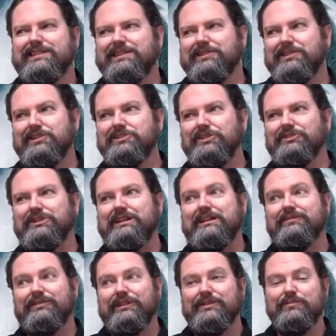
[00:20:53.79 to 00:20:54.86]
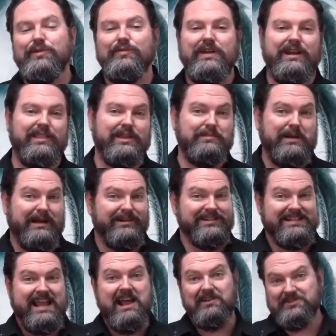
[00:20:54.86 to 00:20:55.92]
that you know the children didn't really move out of their
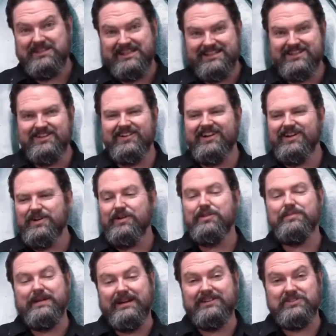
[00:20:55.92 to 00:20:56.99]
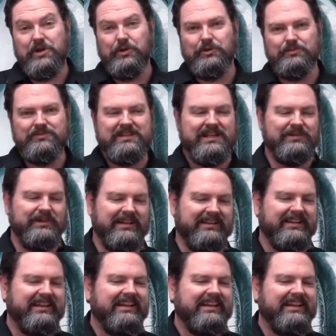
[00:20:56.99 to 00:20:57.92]
parents' houses or their parents' homes anyway.